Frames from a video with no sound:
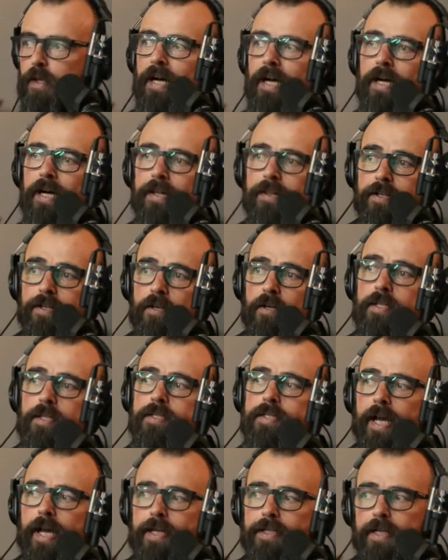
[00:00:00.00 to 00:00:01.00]
The
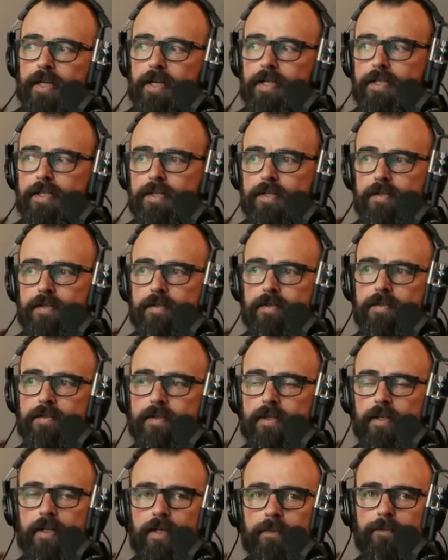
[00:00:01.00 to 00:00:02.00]
contact us,
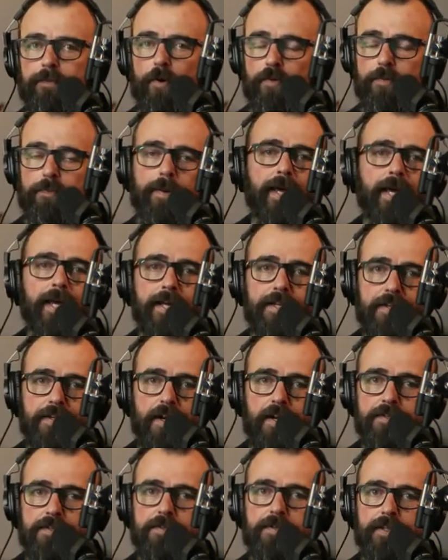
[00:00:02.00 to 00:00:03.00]
both page and
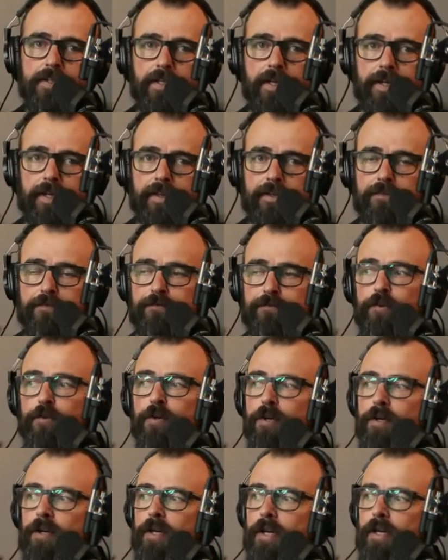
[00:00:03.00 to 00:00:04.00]
also in the
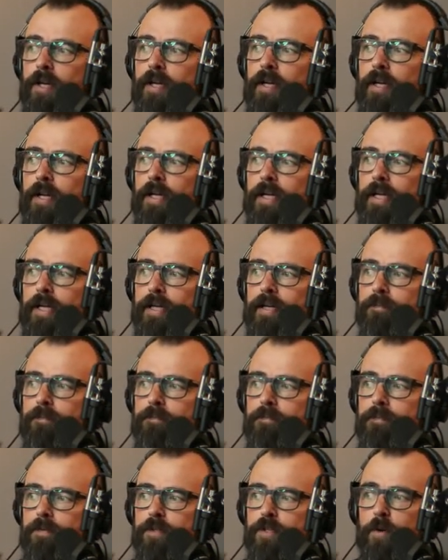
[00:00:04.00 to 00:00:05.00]
footer,
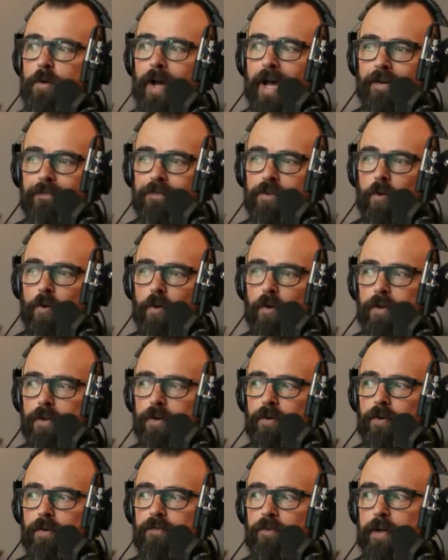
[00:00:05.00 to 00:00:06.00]
you have
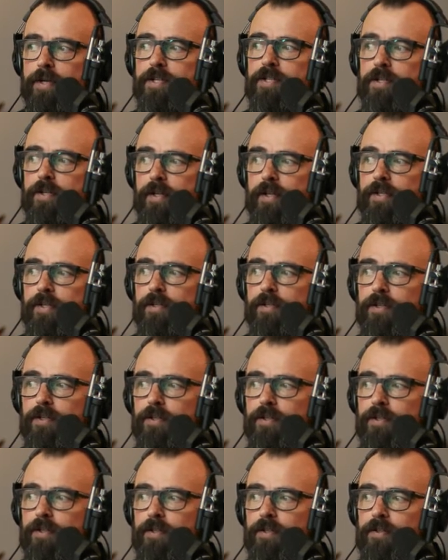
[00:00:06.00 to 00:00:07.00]
your information and
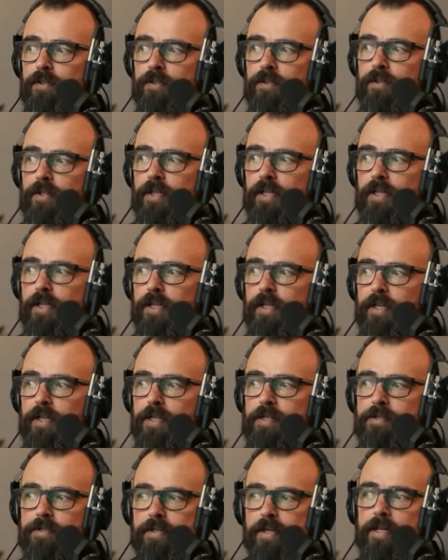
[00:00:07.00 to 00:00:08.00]
your
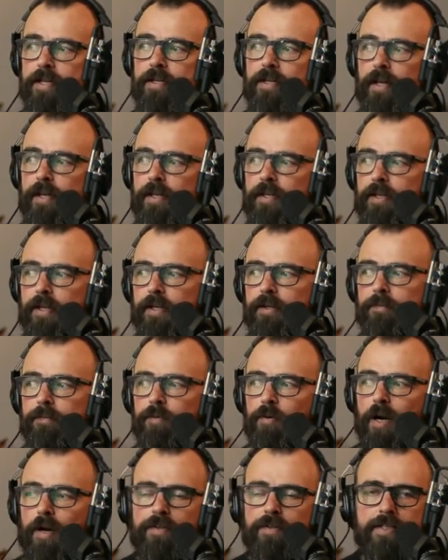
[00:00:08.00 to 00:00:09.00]
city and
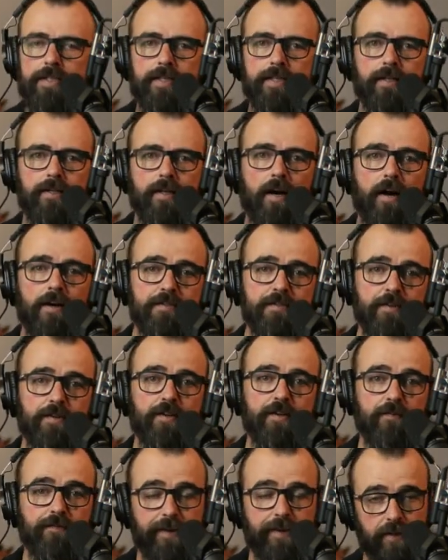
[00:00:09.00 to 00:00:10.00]
province, and also
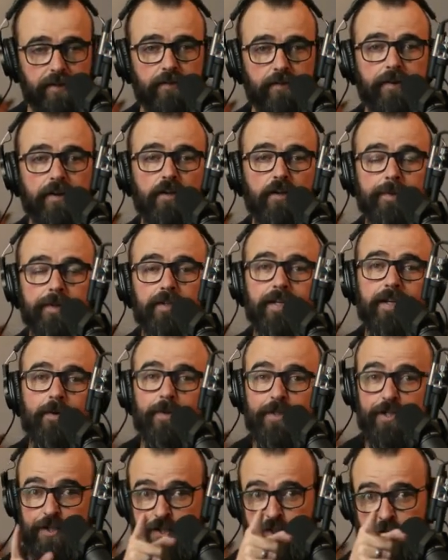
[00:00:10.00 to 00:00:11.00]
your availability,
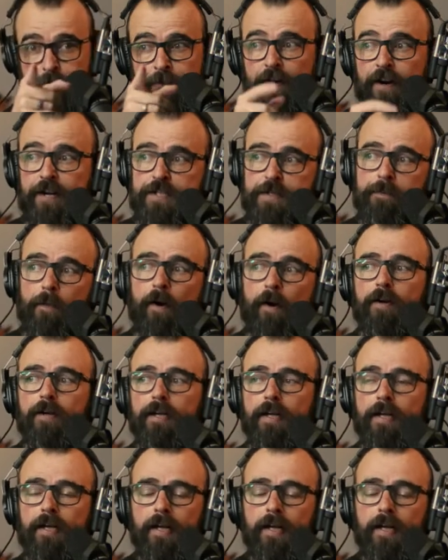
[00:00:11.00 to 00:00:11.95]
which is very smart.